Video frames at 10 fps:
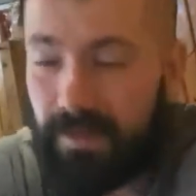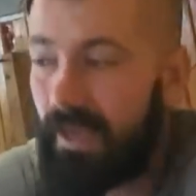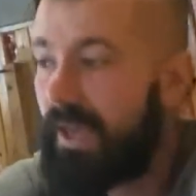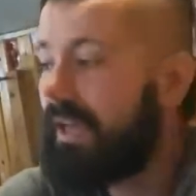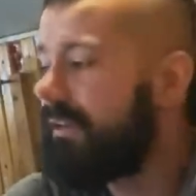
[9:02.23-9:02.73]

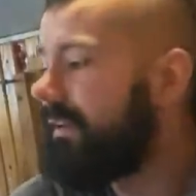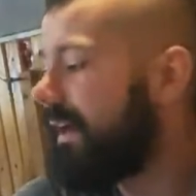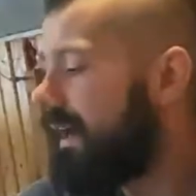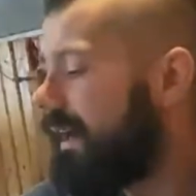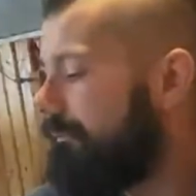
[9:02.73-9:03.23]
And
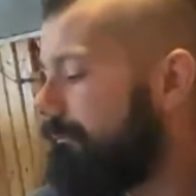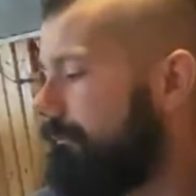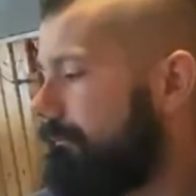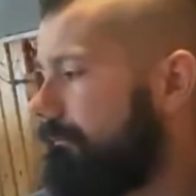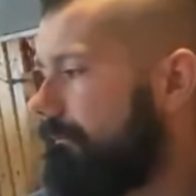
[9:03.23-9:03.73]
I'm
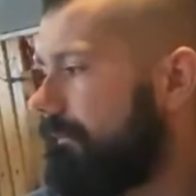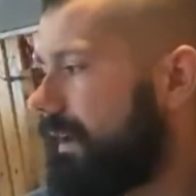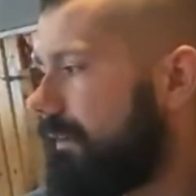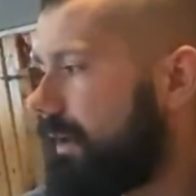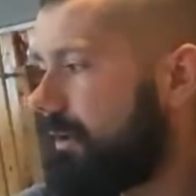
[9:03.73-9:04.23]

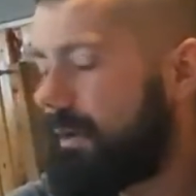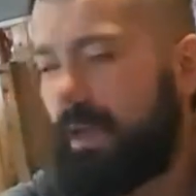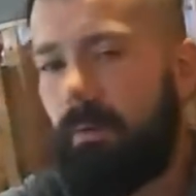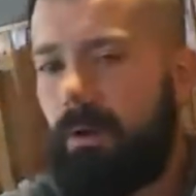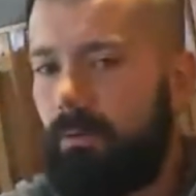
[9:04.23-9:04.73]
like,
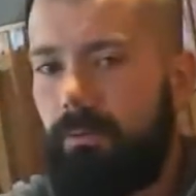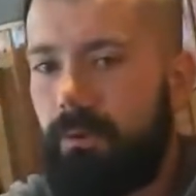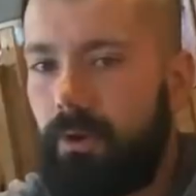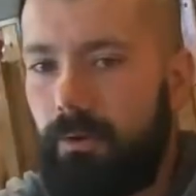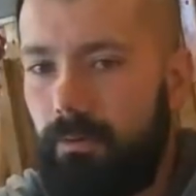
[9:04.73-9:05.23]
"Okay, well,
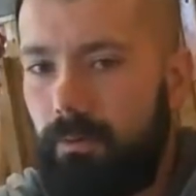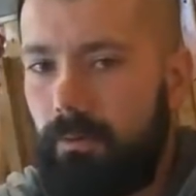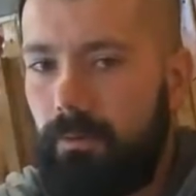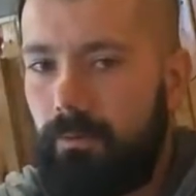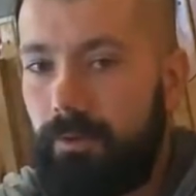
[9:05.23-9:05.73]

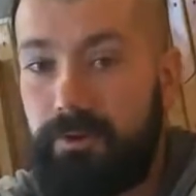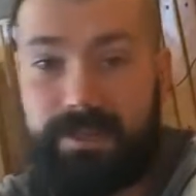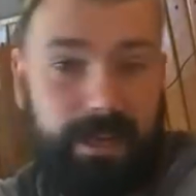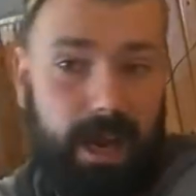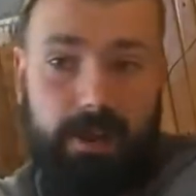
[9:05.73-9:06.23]
there's
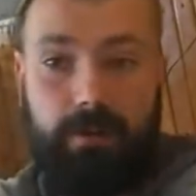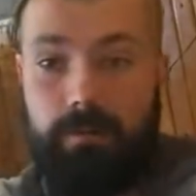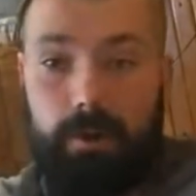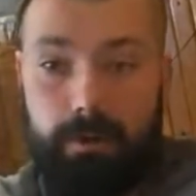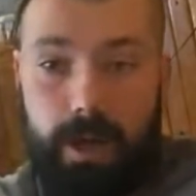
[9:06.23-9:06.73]
a guy who
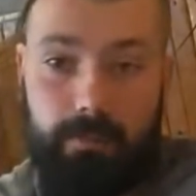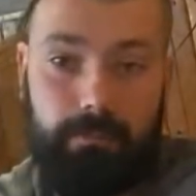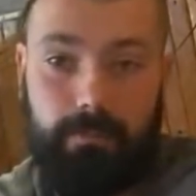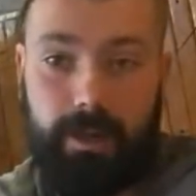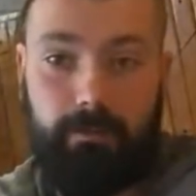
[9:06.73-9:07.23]
rolled up
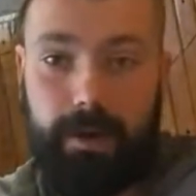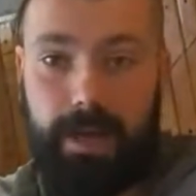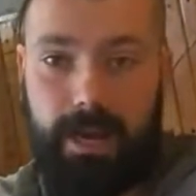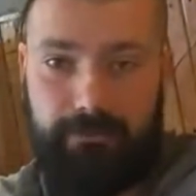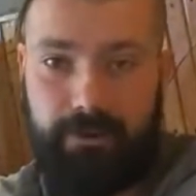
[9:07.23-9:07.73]
like
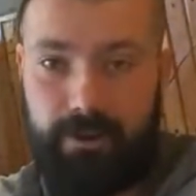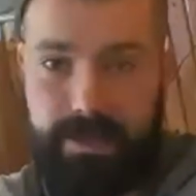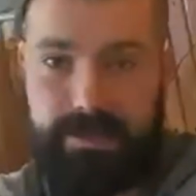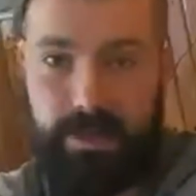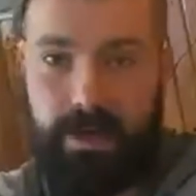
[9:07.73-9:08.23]
right after. He
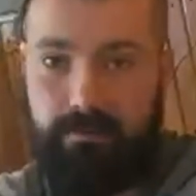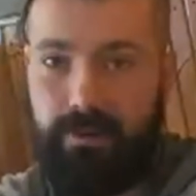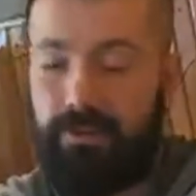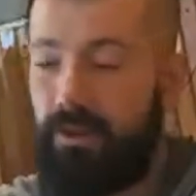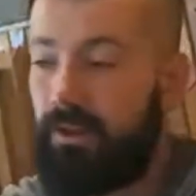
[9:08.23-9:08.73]
saw
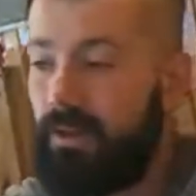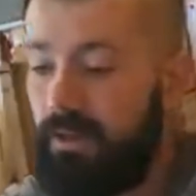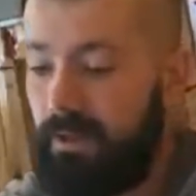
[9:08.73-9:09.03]
everything.